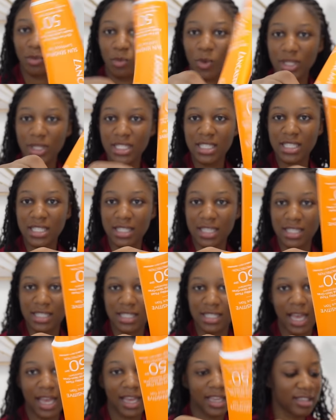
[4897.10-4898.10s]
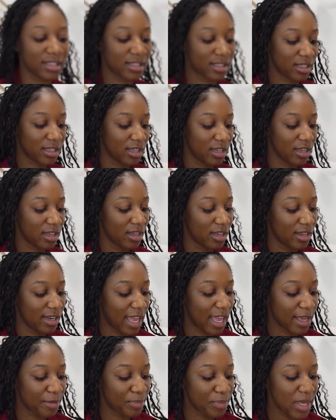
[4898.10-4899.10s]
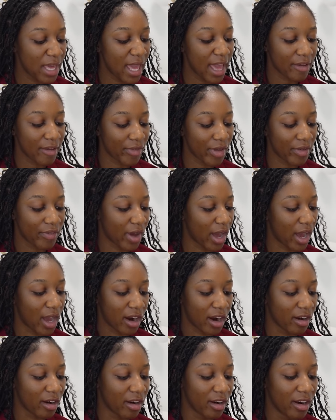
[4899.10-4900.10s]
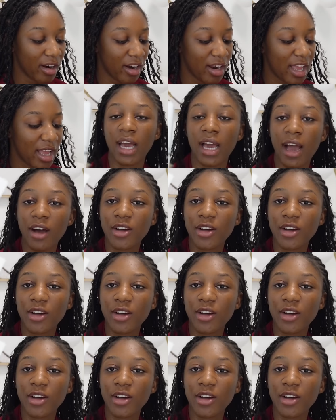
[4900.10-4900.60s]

what is this size like BFFR I